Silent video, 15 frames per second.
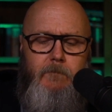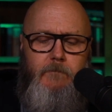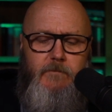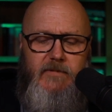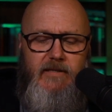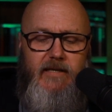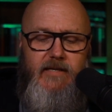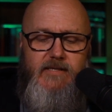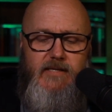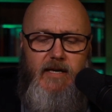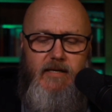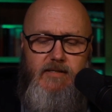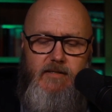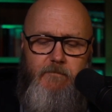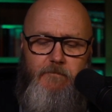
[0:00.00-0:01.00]
Lee
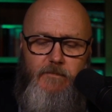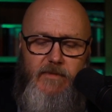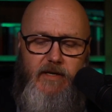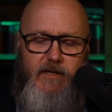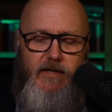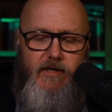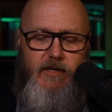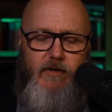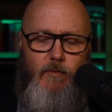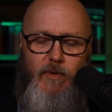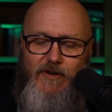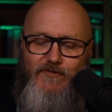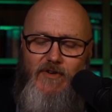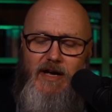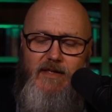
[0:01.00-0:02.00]
says,
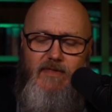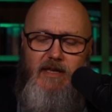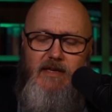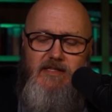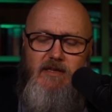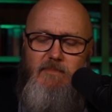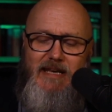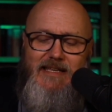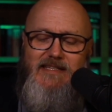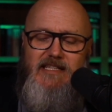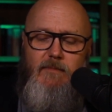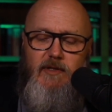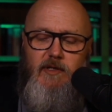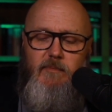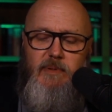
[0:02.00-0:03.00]
we find these and many
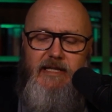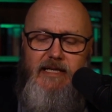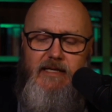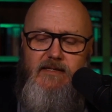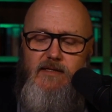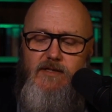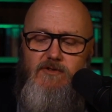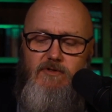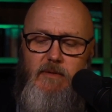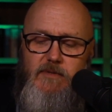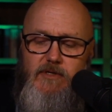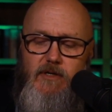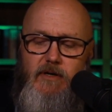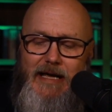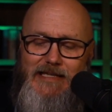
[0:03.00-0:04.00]
similar pleadings in
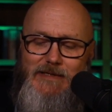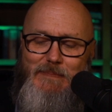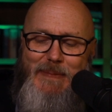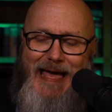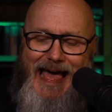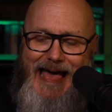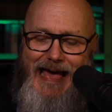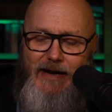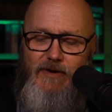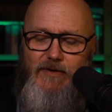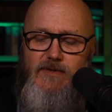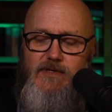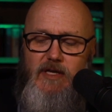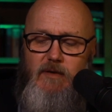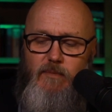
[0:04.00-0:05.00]
Scripture as
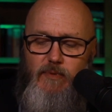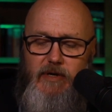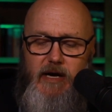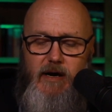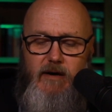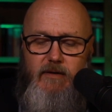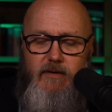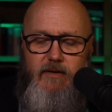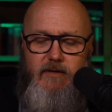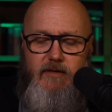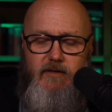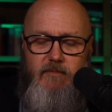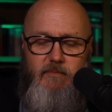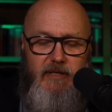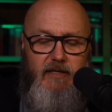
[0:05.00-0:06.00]
patterns in prayer,
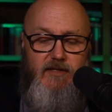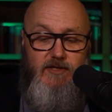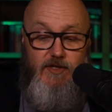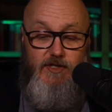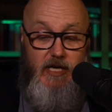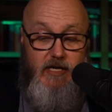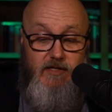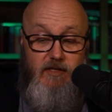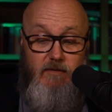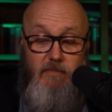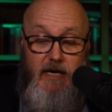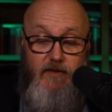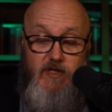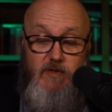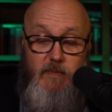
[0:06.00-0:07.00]
being suggested
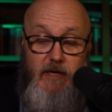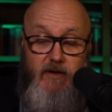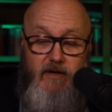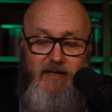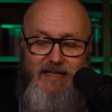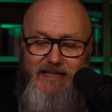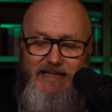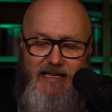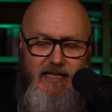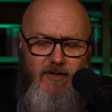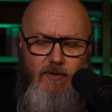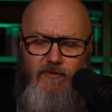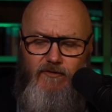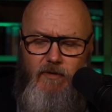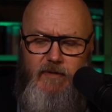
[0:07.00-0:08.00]
by the Spirit,
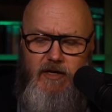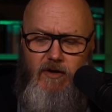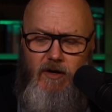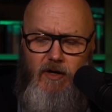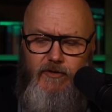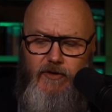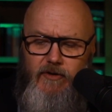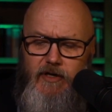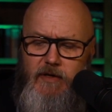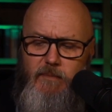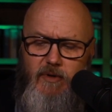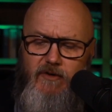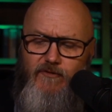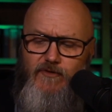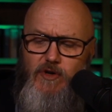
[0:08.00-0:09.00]
kindled from the altar, and
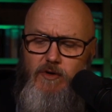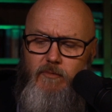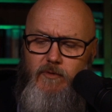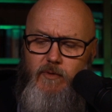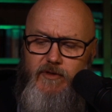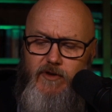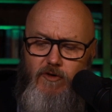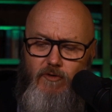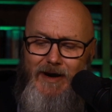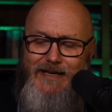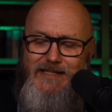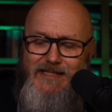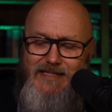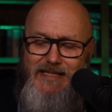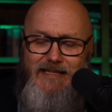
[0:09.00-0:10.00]
perfumed with
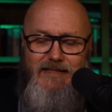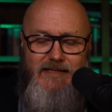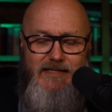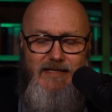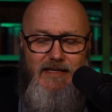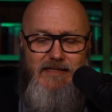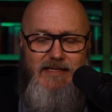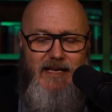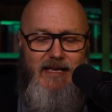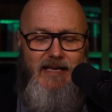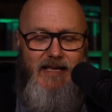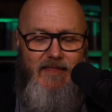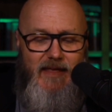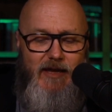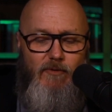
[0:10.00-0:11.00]
Christ's incense.
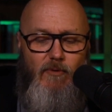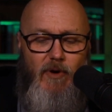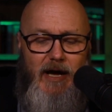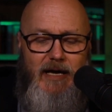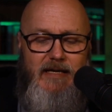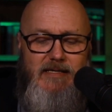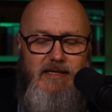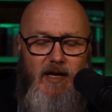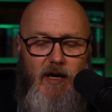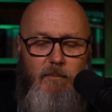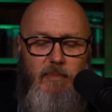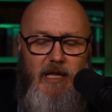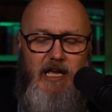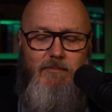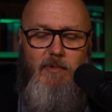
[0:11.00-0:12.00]
They rise
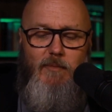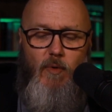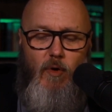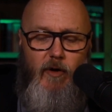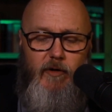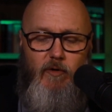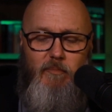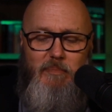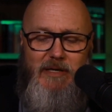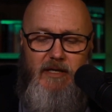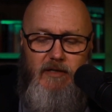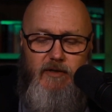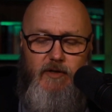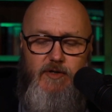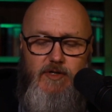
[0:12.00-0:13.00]
up like memorial
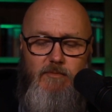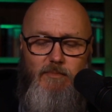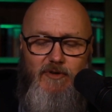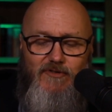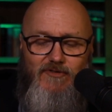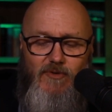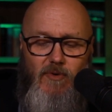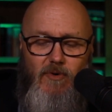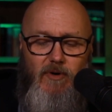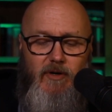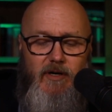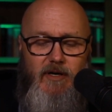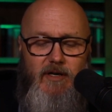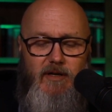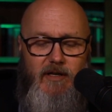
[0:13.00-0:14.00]
pillars before
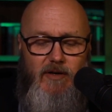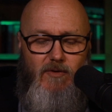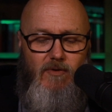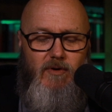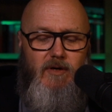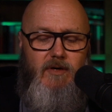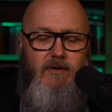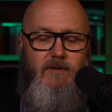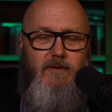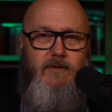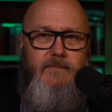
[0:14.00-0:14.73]
the oracle.